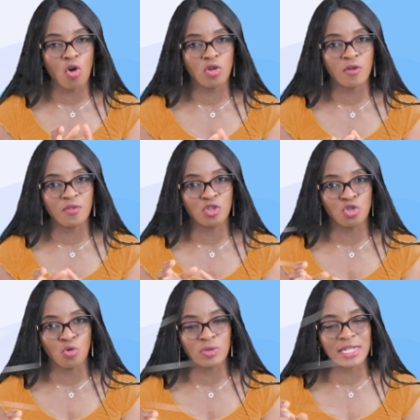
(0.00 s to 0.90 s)
all of
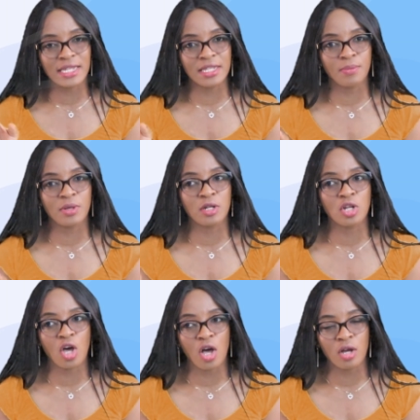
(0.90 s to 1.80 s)
your notes and keep a
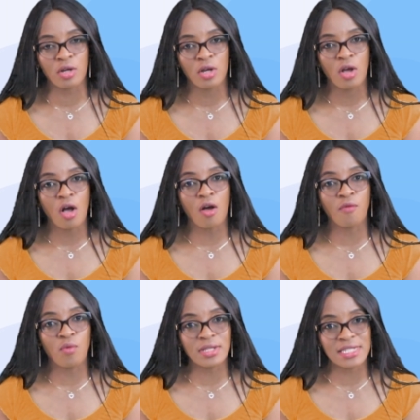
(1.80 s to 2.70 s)
log
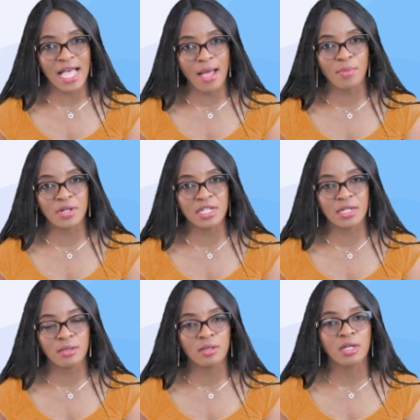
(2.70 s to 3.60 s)
of what's
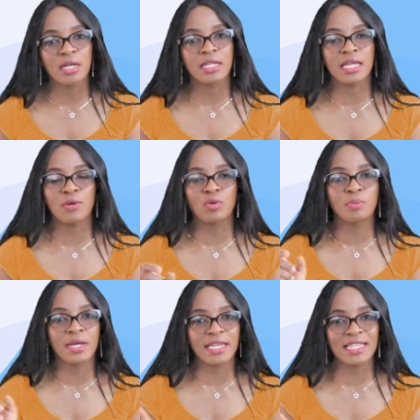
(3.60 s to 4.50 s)
happening, it will
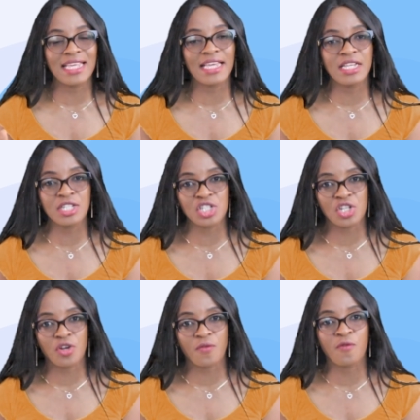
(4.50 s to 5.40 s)
make it
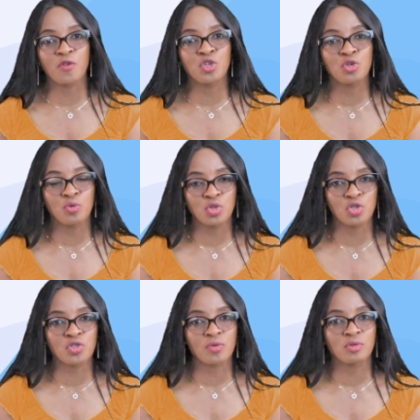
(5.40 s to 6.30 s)
easier for you
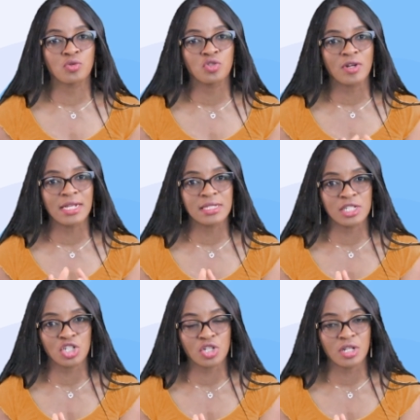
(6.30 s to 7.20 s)
to
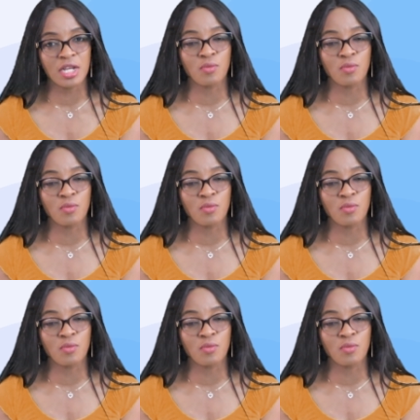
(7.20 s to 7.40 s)
transition.